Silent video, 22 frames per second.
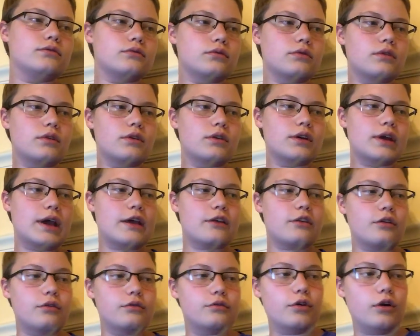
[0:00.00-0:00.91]
Okay, so
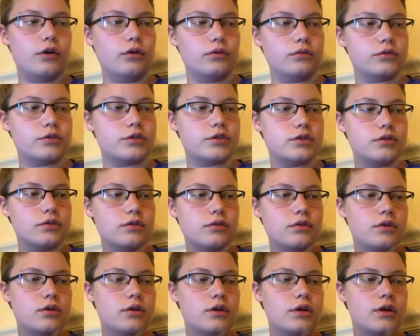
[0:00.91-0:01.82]
don't.
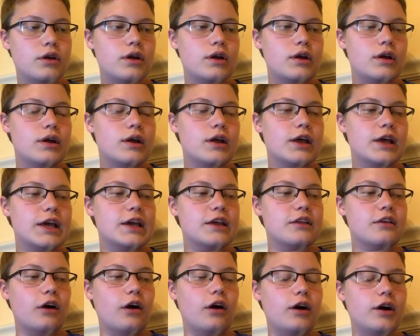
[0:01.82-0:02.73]
He's
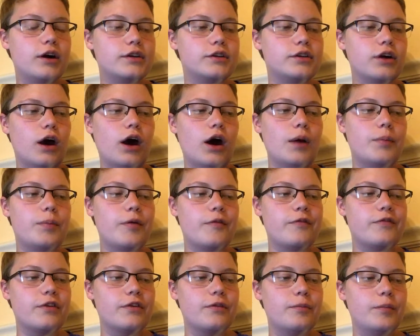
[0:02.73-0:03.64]
on top of
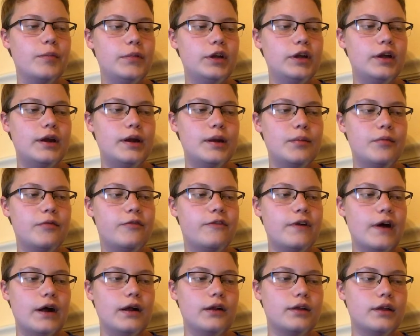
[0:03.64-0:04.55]
the Millennium
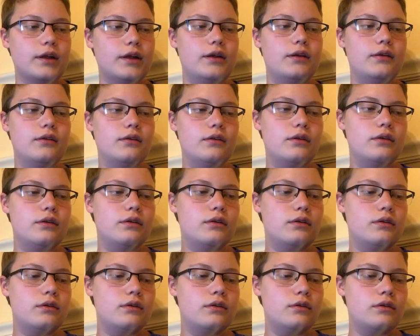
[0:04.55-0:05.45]
Falcon.
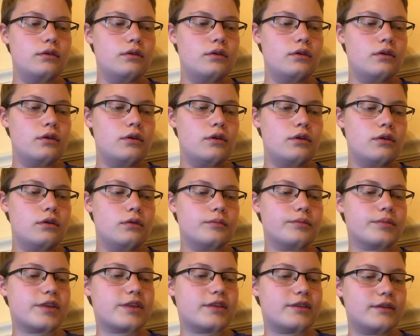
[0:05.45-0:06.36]

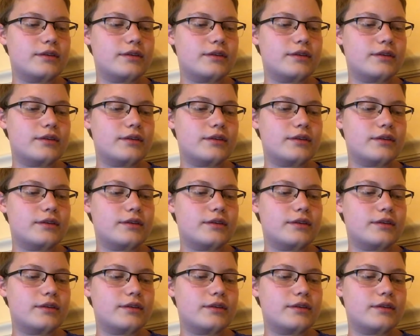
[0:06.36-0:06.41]
Psst.